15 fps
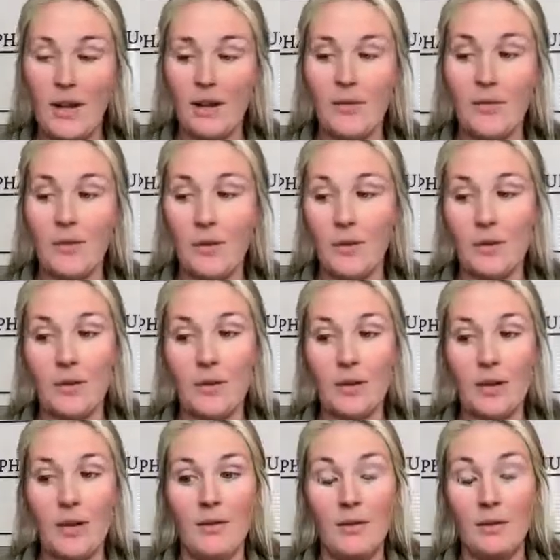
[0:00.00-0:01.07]
if
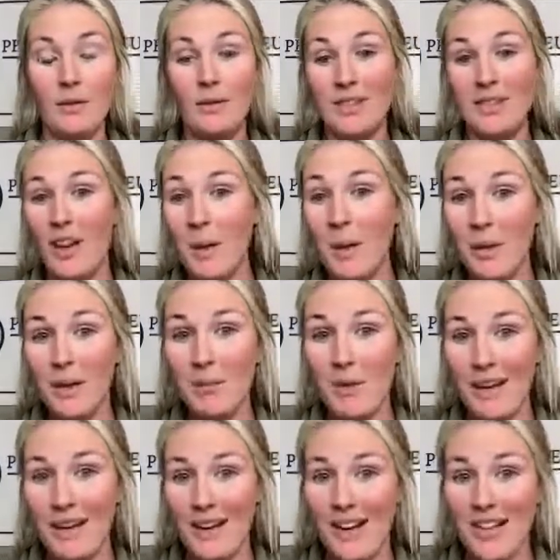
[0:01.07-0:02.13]
you're stopping
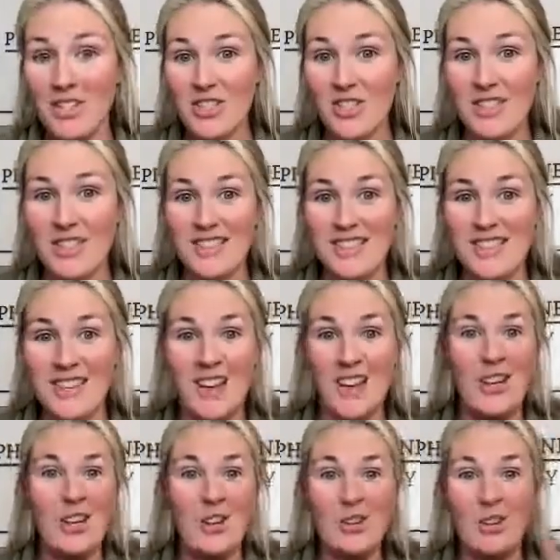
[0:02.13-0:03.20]
medications,
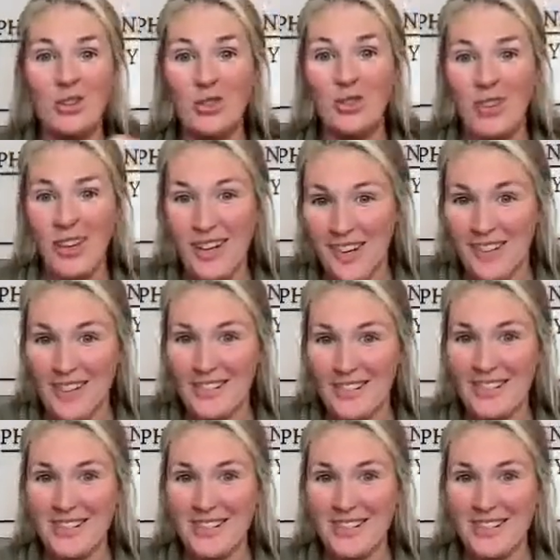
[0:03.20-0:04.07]
you're not,